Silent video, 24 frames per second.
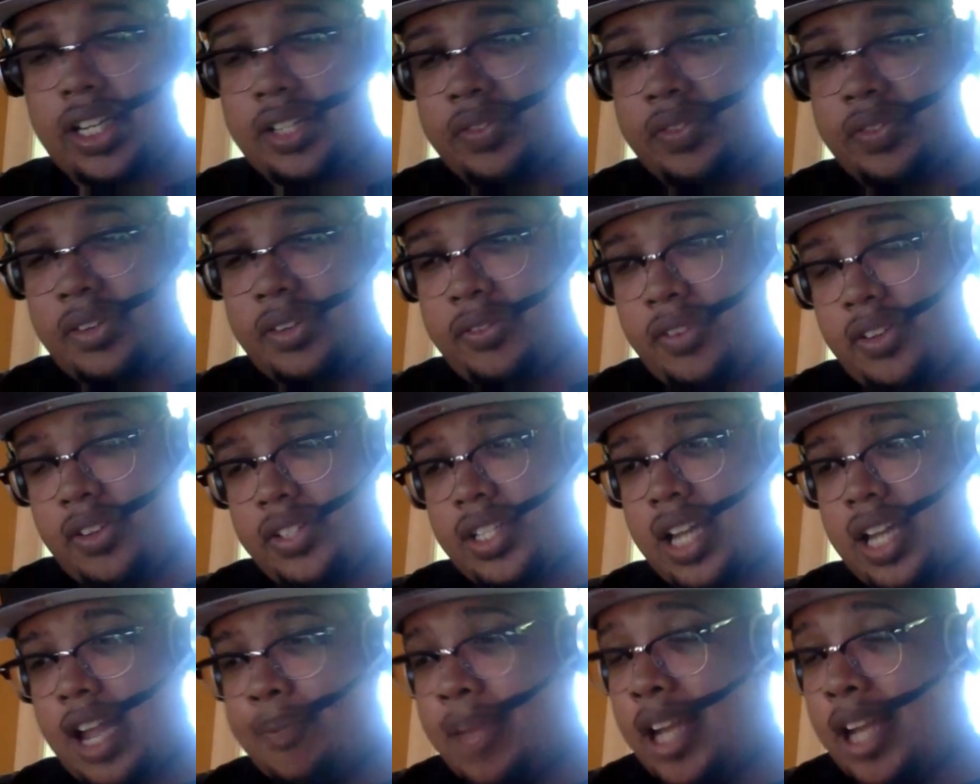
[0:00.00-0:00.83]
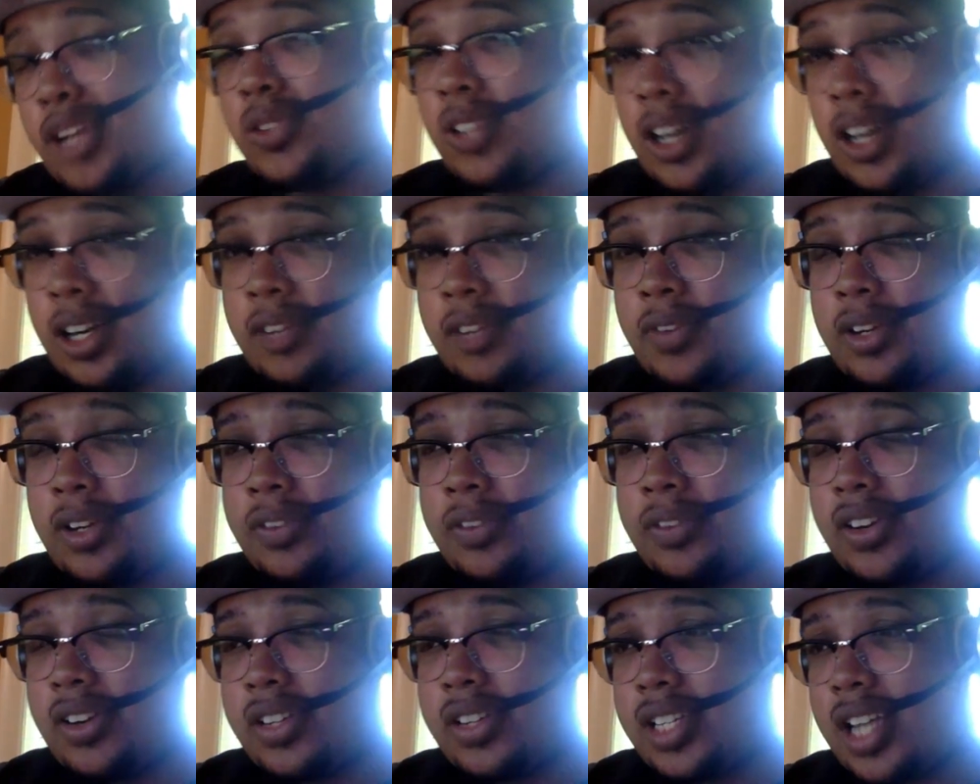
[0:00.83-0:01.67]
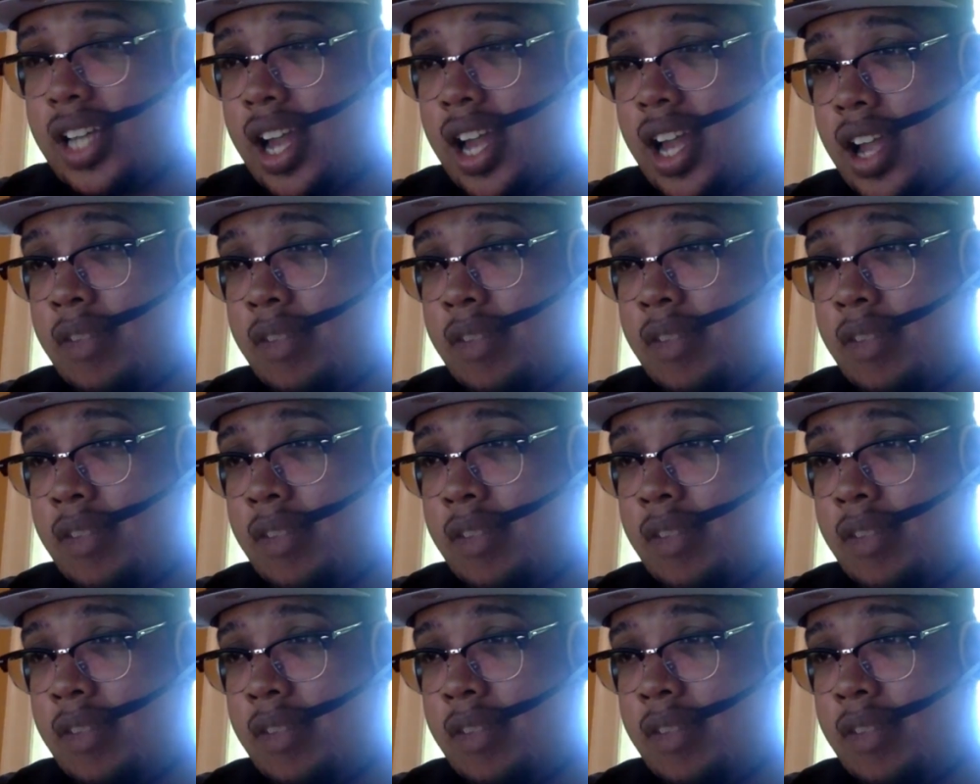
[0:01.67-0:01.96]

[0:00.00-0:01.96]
met Kool Herc for the first time.